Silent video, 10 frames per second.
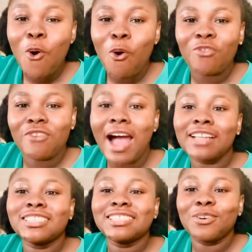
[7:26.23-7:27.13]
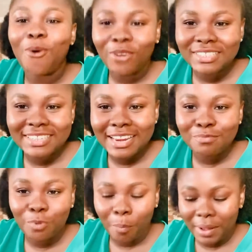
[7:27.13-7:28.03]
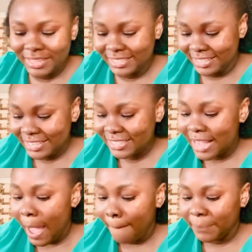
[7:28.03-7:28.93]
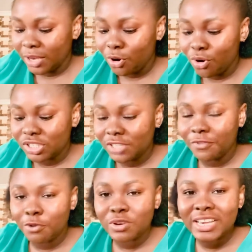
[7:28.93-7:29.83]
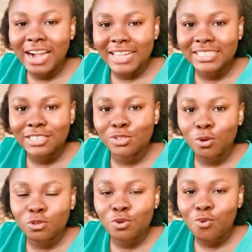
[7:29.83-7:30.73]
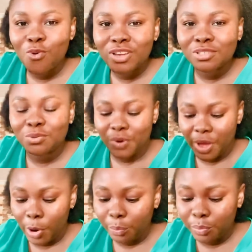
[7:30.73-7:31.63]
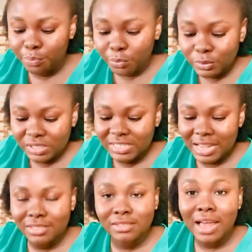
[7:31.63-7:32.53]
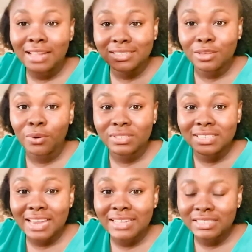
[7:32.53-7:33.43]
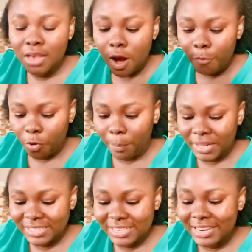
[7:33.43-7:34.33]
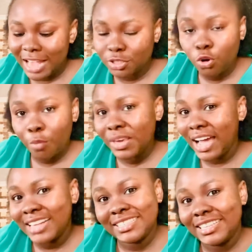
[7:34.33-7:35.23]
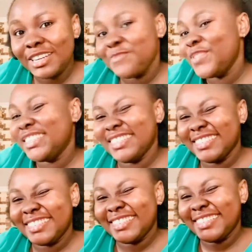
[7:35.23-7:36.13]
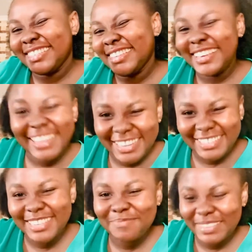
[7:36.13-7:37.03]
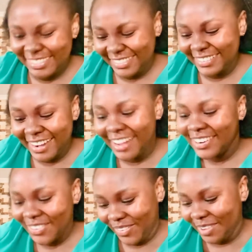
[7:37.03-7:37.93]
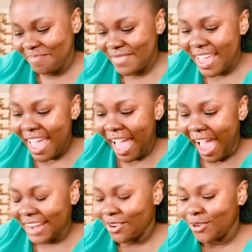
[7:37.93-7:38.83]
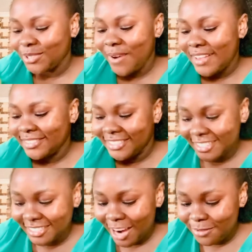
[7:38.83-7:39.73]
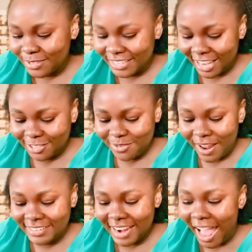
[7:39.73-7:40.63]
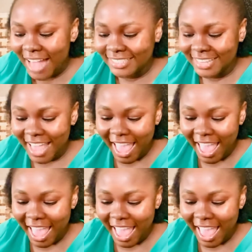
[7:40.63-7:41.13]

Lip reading: of antioxidant properties, because ferulic acid is also going to help boost the antioxidant property in ascorbic acid, which is in this particular cream. And it also has ginger root extract, it has